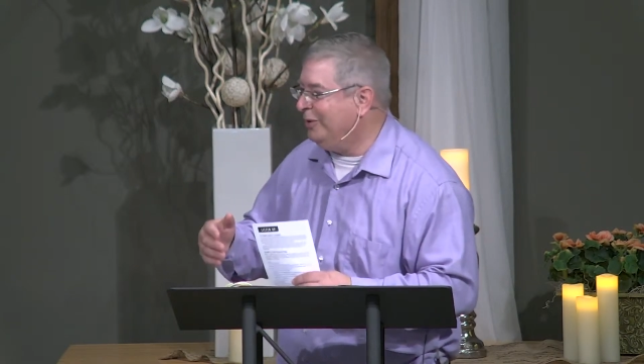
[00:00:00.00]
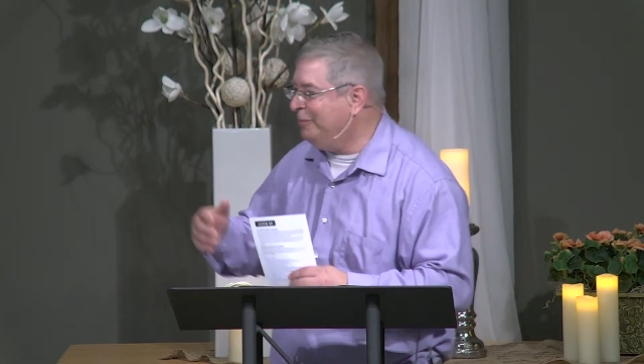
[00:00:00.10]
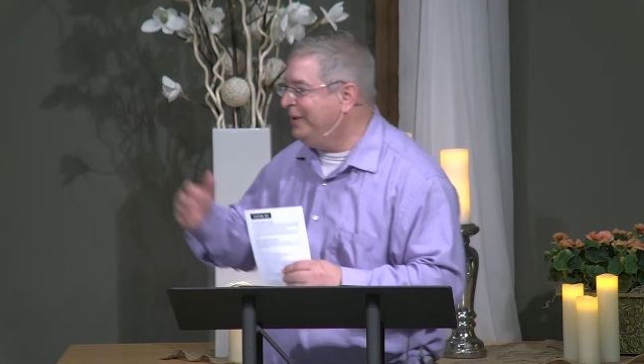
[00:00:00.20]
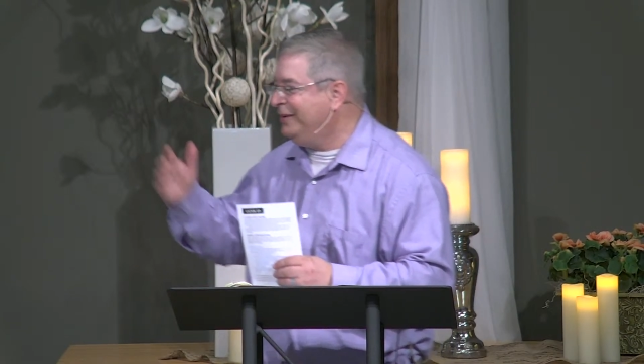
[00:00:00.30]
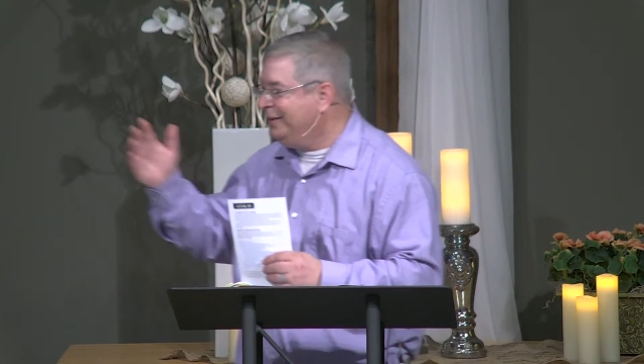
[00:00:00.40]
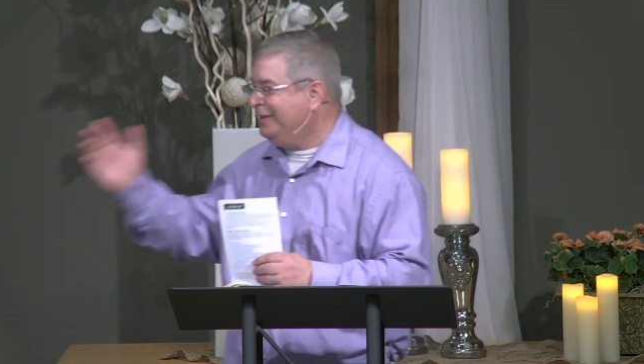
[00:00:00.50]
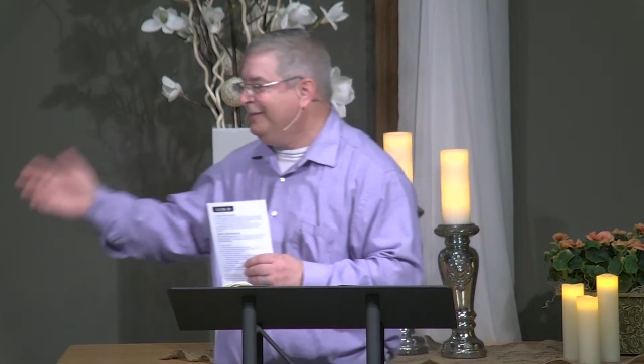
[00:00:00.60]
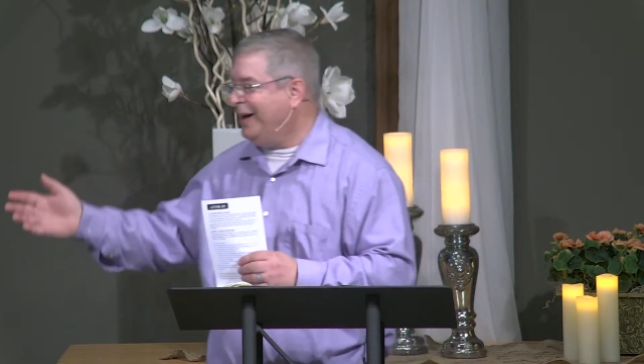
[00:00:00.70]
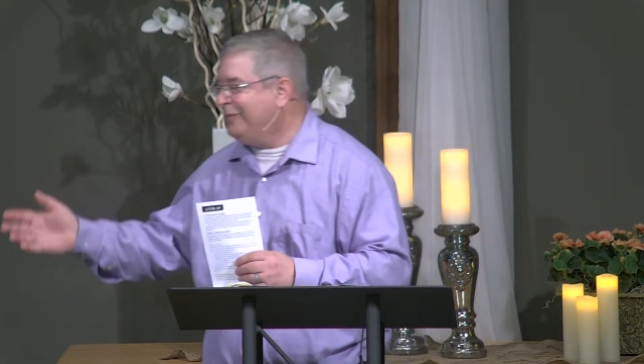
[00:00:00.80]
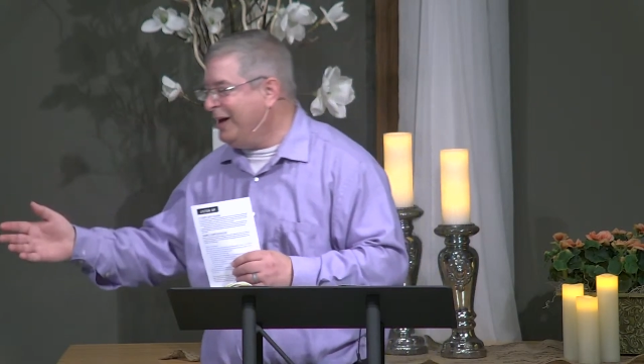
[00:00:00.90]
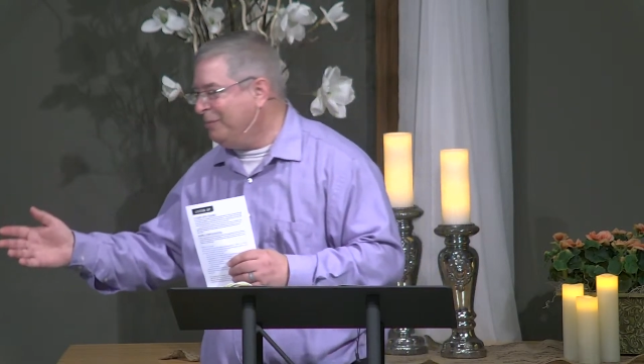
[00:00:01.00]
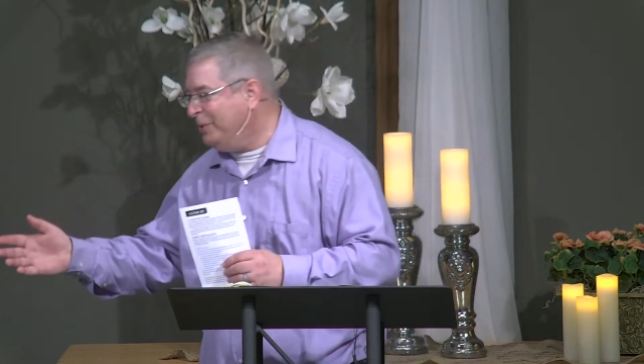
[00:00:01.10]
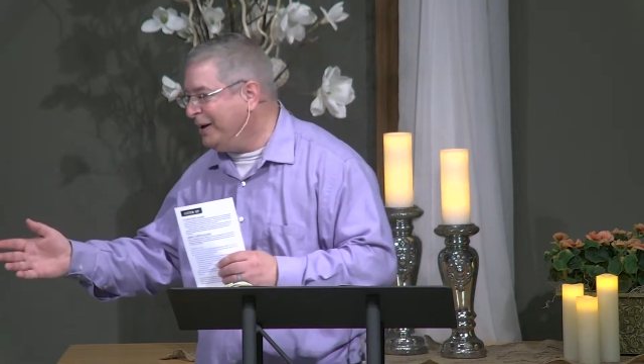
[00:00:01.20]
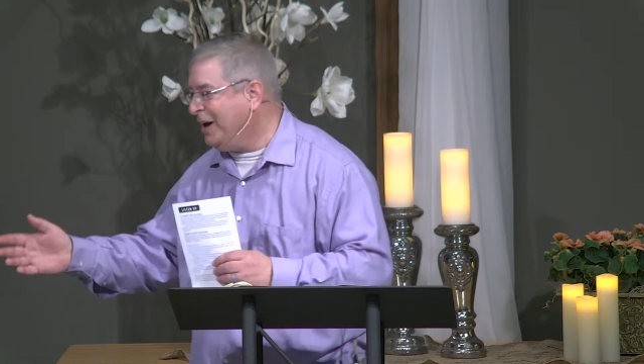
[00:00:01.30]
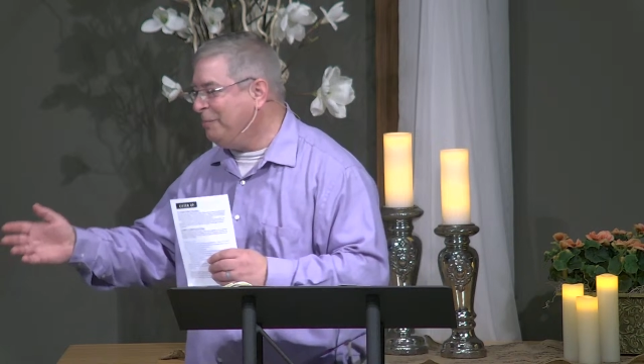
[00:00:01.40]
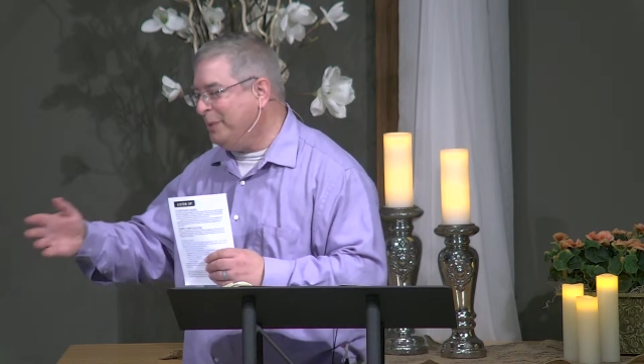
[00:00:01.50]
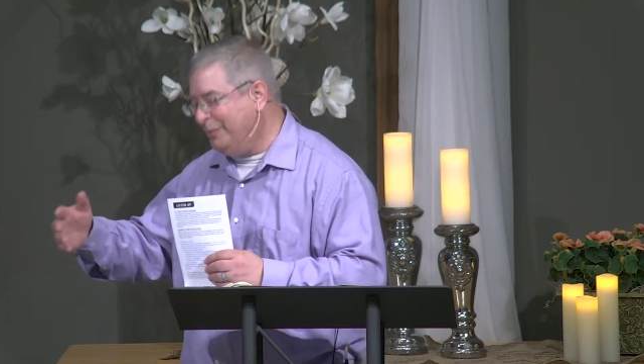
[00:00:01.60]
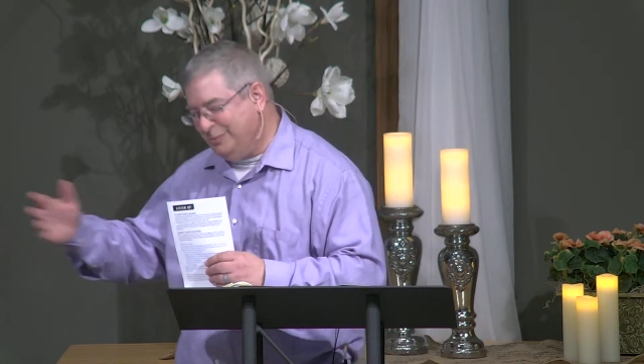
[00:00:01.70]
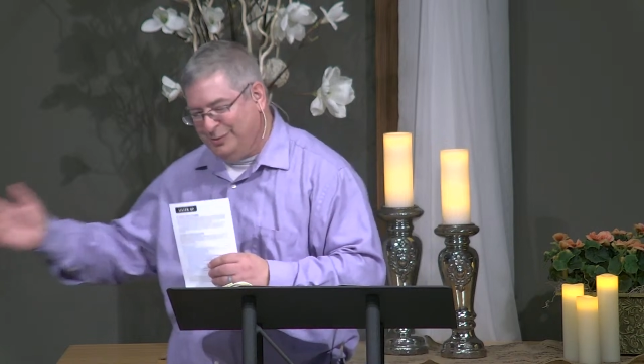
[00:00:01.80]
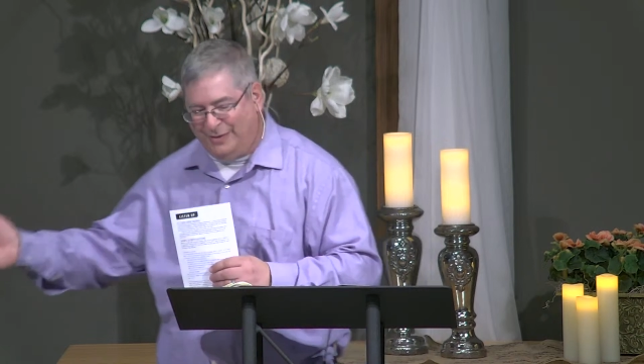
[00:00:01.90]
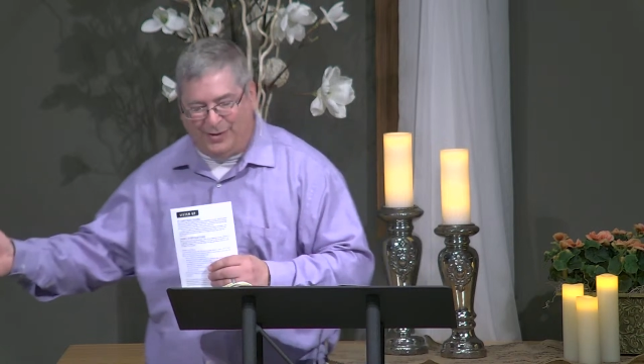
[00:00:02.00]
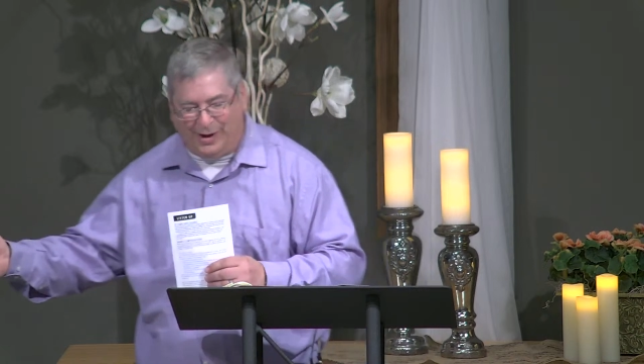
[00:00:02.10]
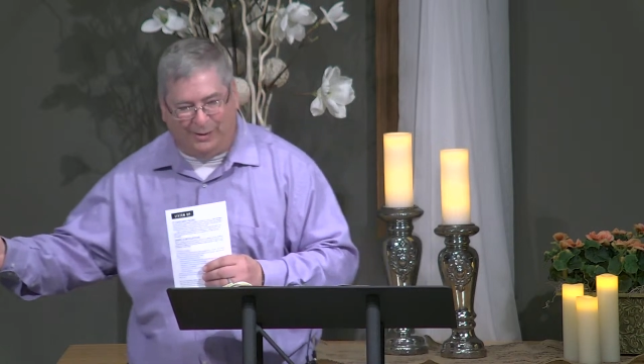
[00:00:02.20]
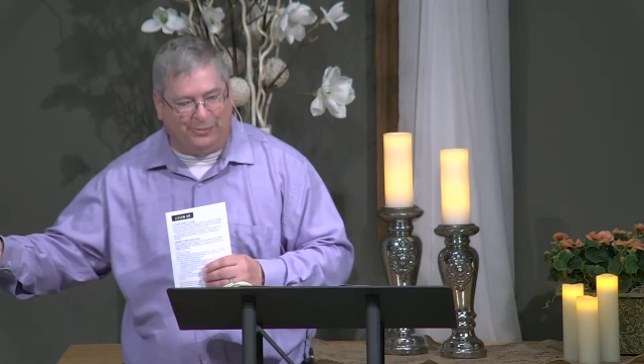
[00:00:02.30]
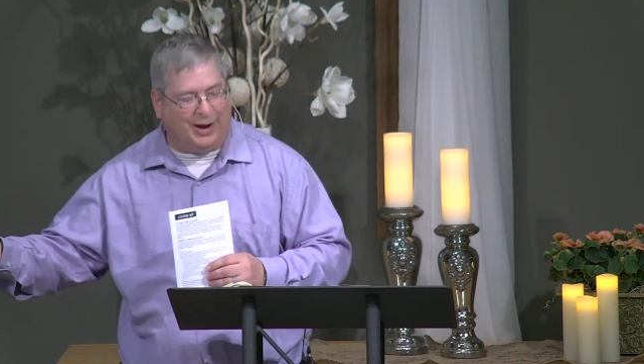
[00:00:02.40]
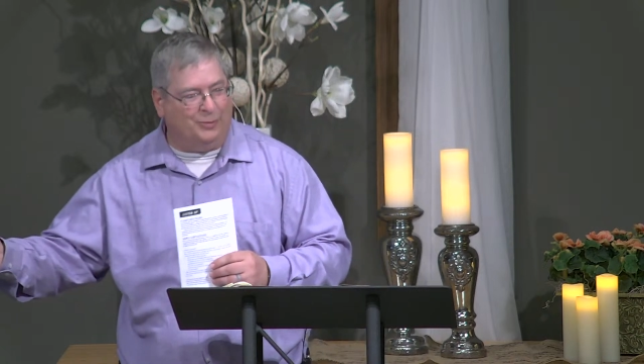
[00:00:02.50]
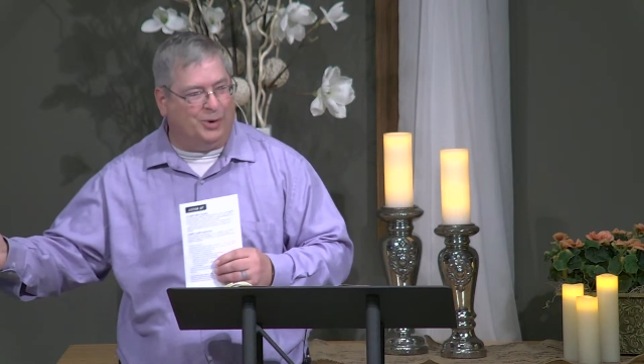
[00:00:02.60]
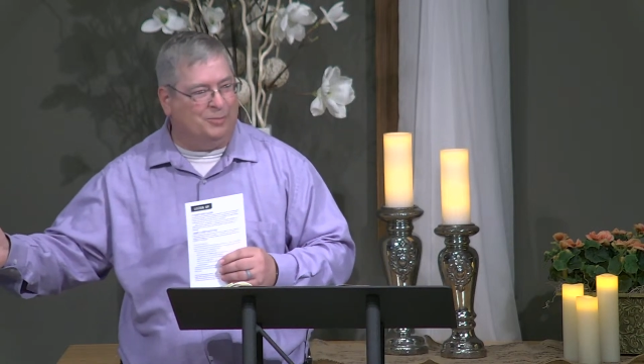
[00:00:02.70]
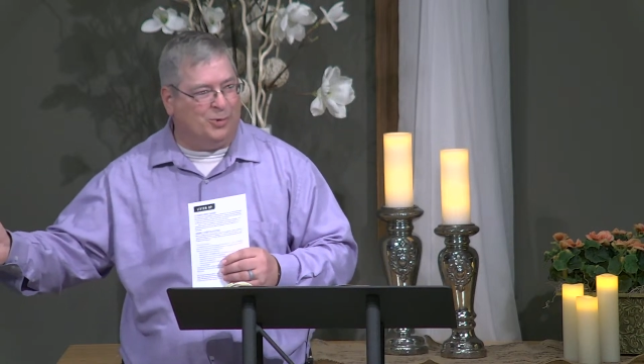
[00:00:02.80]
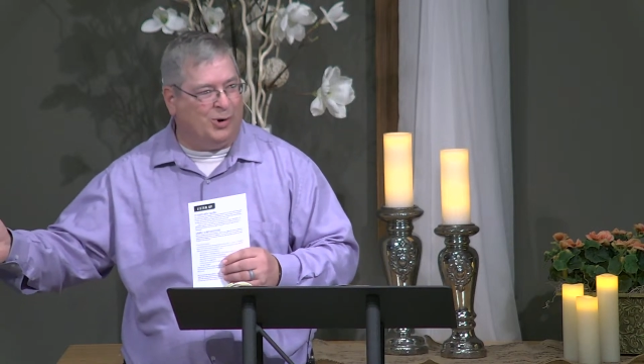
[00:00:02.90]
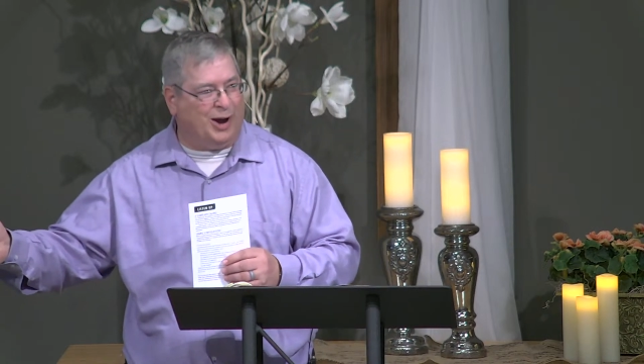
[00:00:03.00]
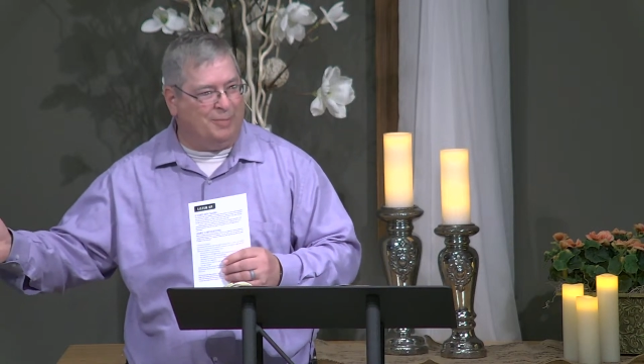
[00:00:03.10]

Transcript: I mean, I've got to pick up, and if I can find one more,